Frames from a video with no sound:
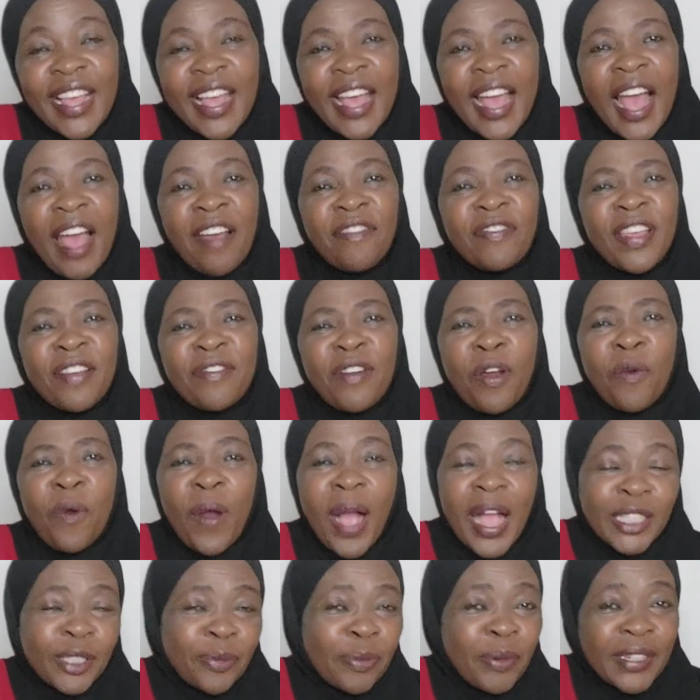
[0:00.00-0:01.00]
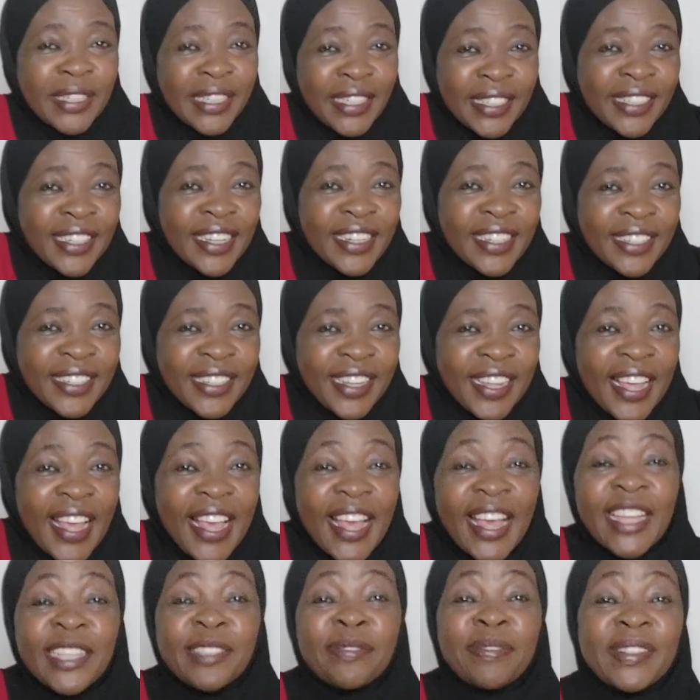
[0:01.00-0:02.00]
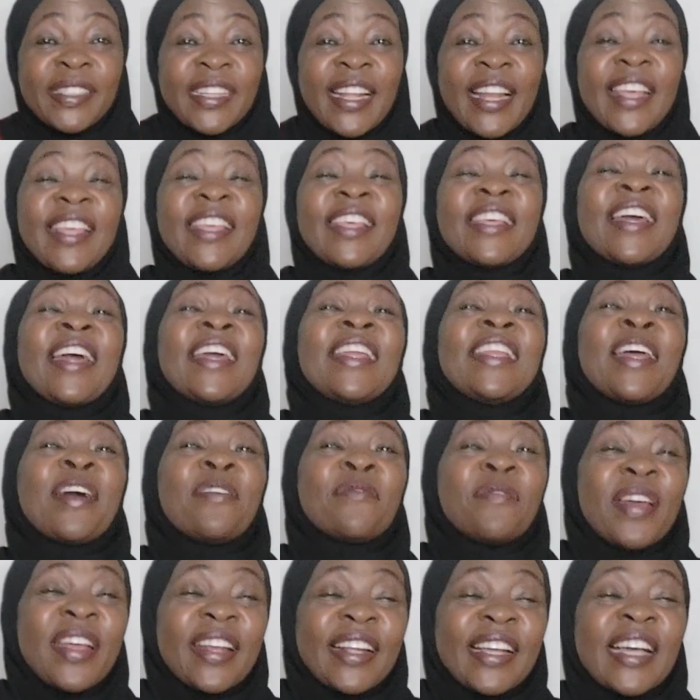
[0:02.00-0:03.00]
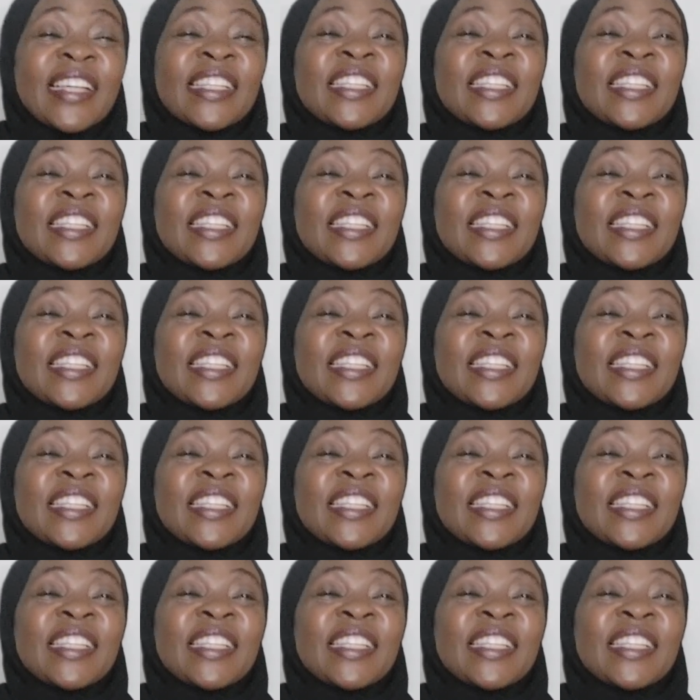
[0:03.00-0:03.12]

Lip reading: Have you ever watched politicians? Especially here in America,